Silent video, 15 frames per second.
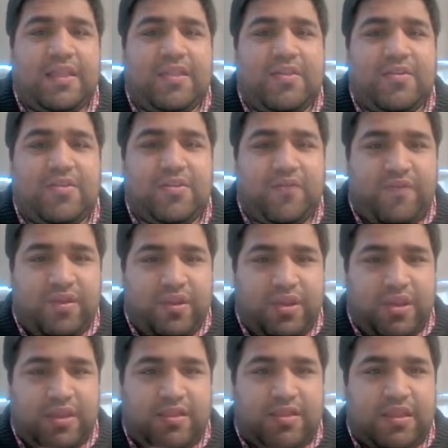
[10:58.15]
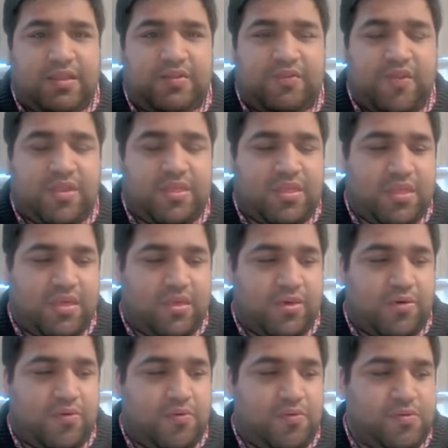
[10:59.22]
there is a very interesting
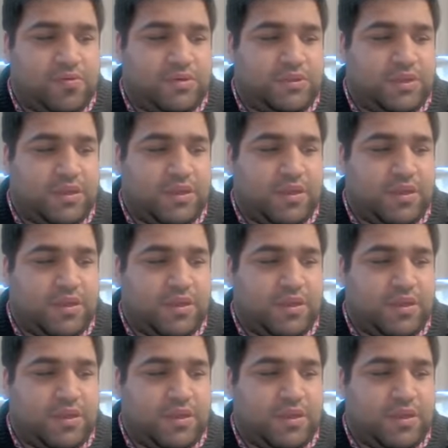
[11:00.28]
quote